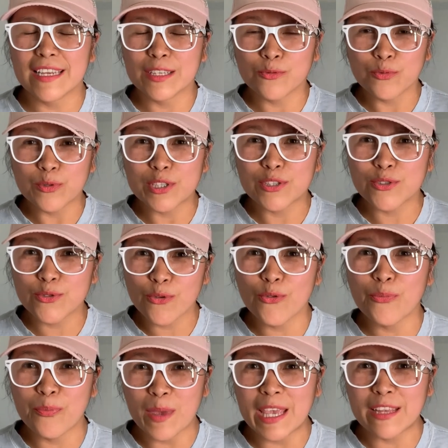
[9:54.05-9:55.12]
it was so
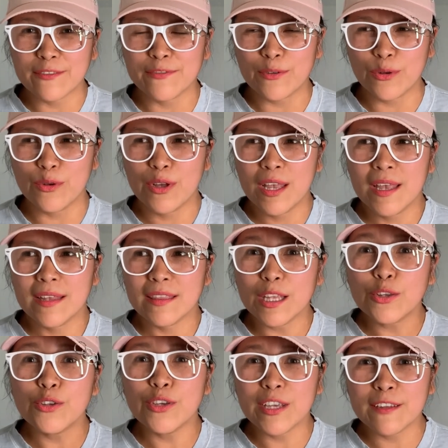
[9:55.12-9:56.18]
painful
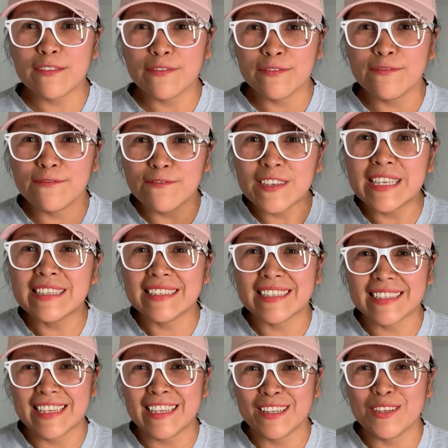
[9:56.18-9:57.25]
that you can feel
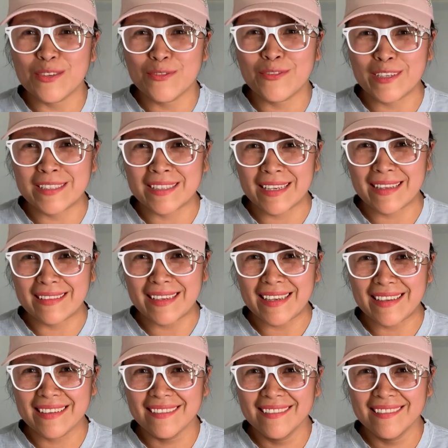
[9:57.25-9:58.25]
it in you physically.